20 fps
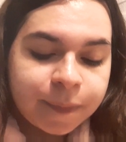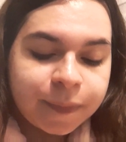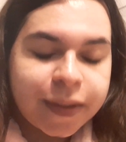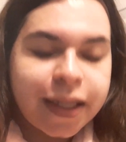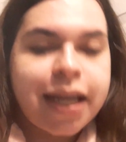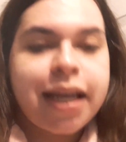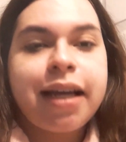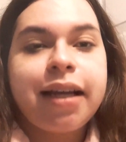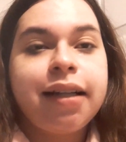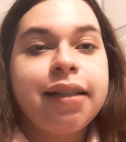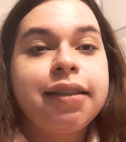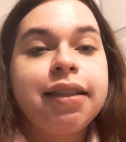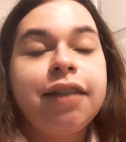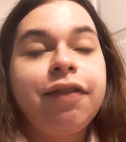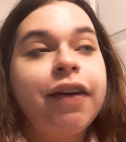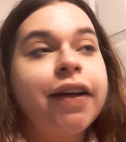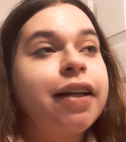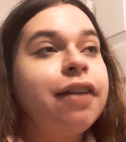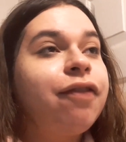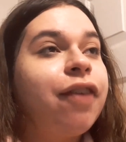and
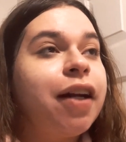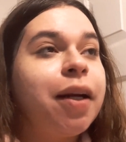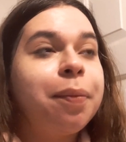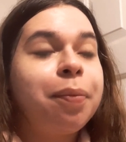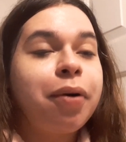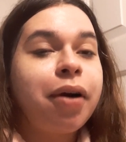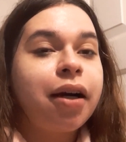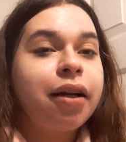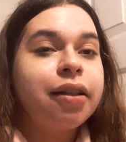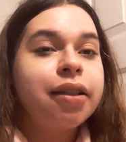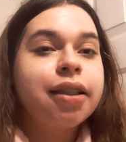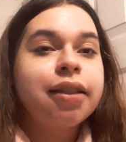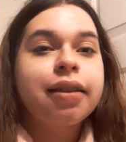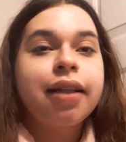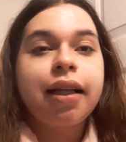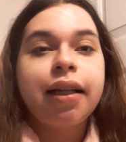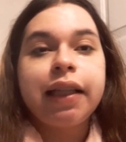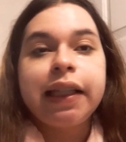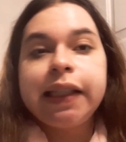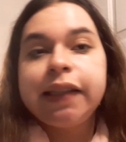if I can find a product
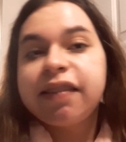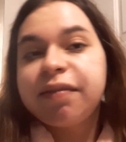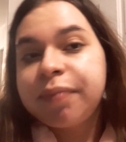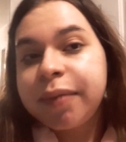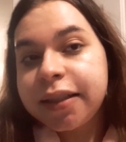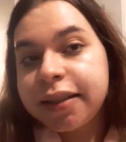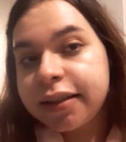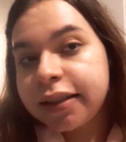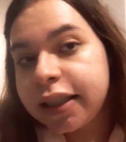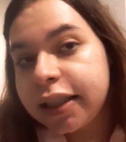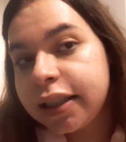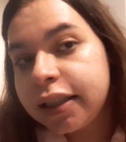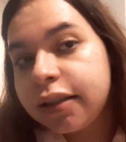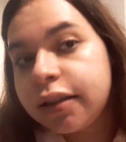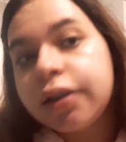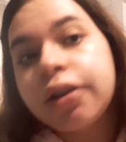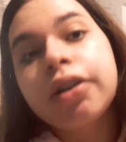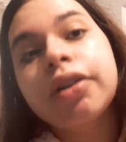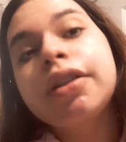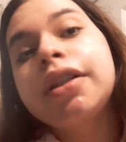that leaves my
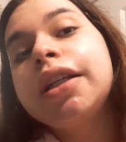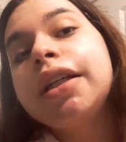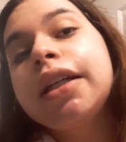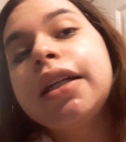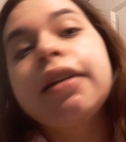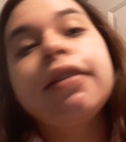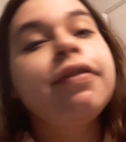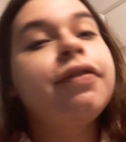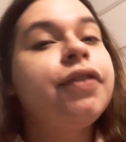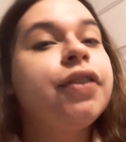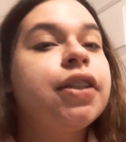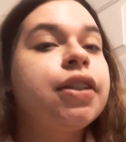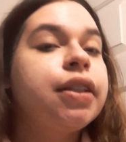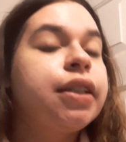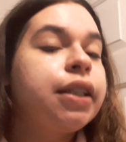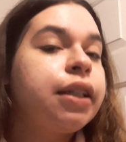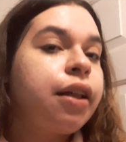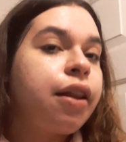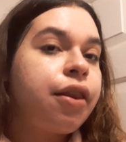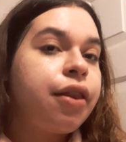skin looking and
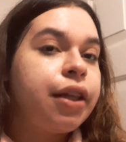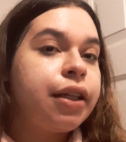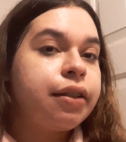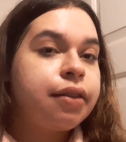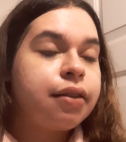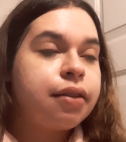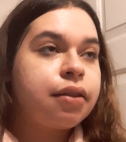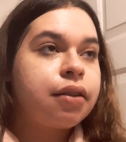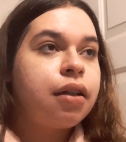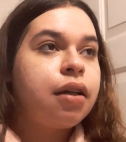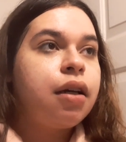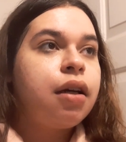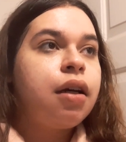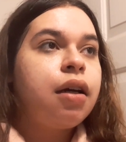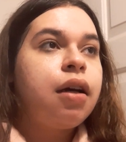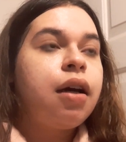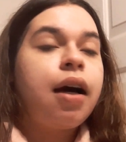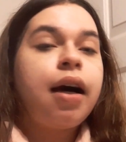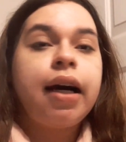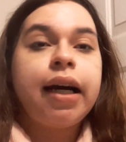feeling this
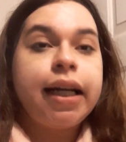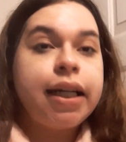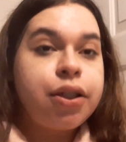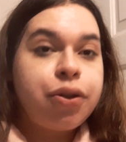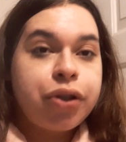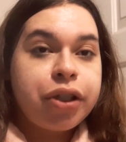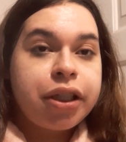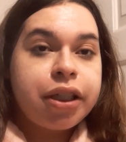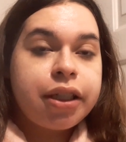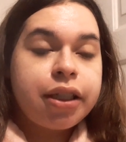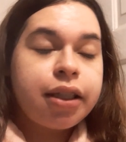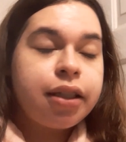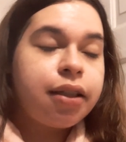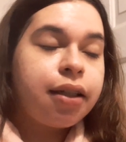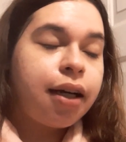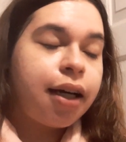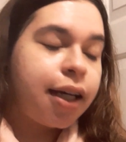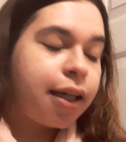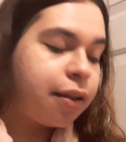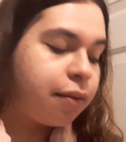
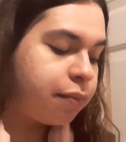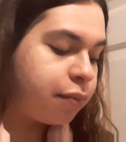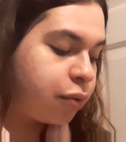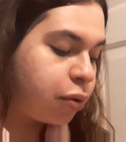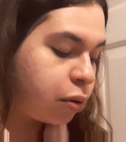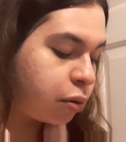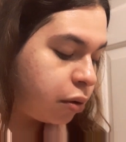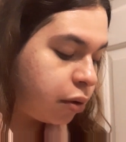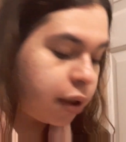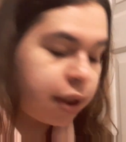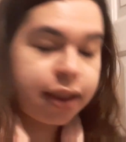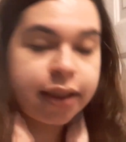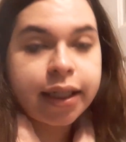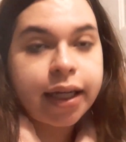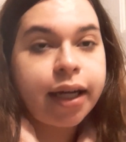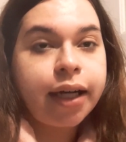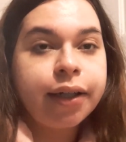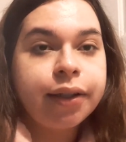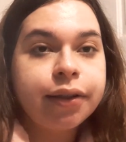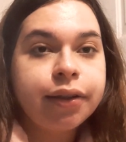hydrated, I am totally
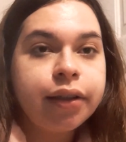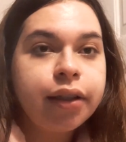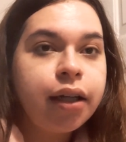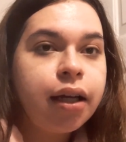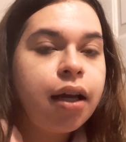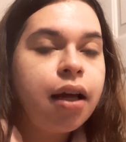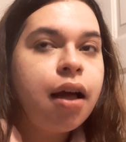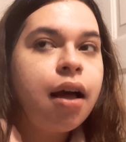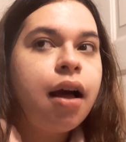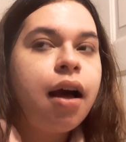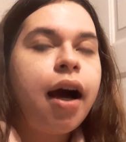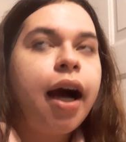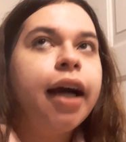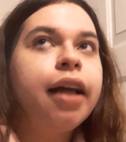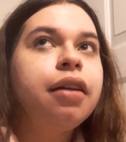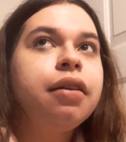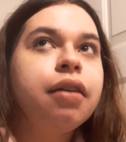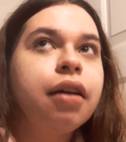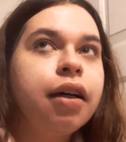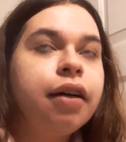down. I
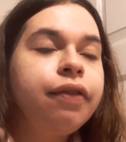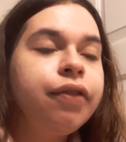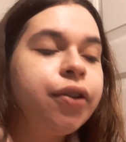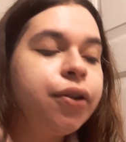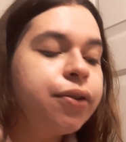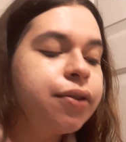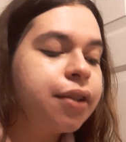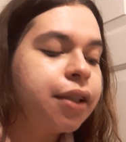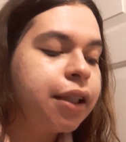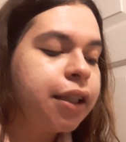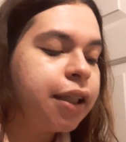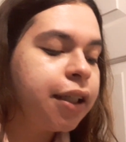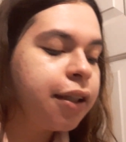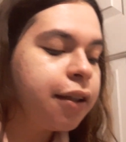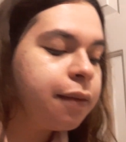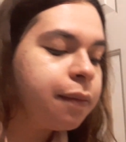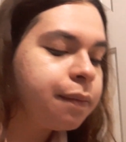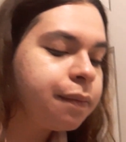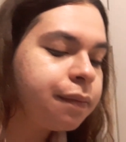love using